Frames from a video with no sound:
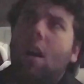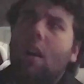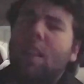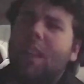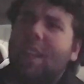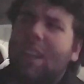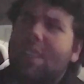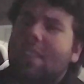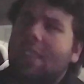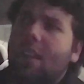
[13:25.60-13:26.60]
all I
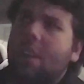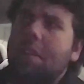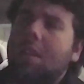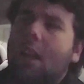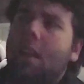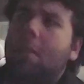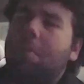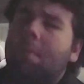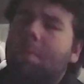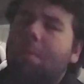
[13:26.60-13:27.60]
gotta say is I
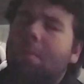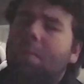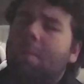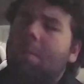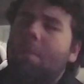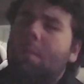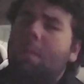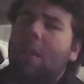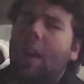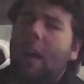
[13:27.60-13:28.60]

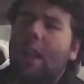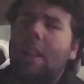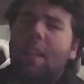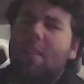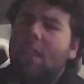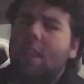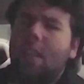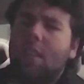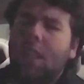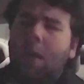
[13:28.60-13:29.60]
I laughed like
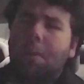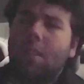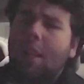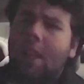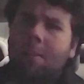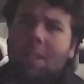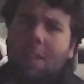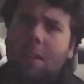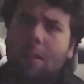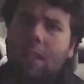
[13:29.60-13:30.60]
a couple times
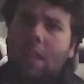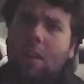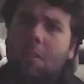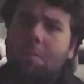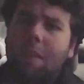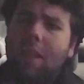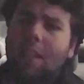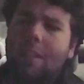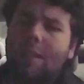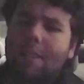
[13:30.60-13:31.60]
here and there,
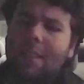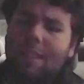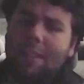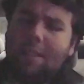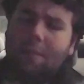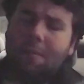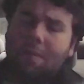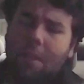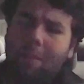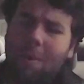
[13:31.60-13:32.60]
but
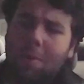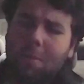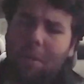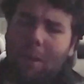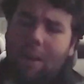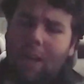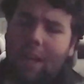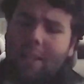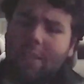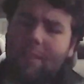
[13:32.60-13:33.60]
for the most part,
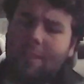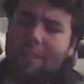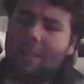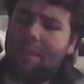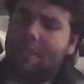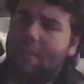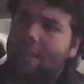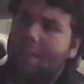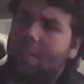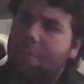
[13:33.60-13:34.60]
I just
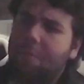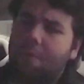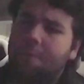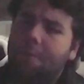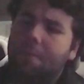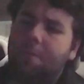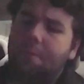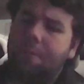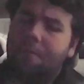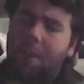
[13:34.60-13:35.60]

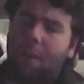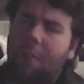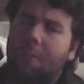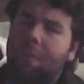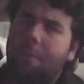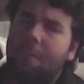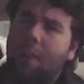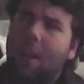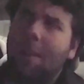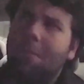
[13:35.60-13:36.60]
felt
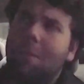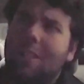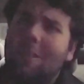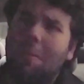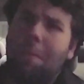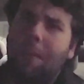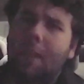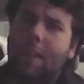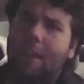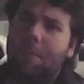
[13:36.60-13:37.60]
freaking
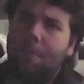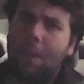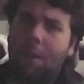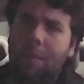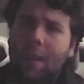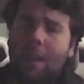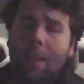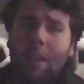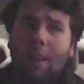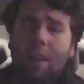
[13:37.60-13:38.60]
miserable in that film.
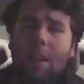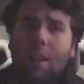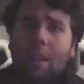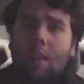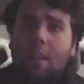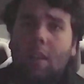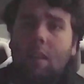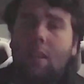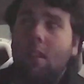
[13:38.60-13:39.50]
Like,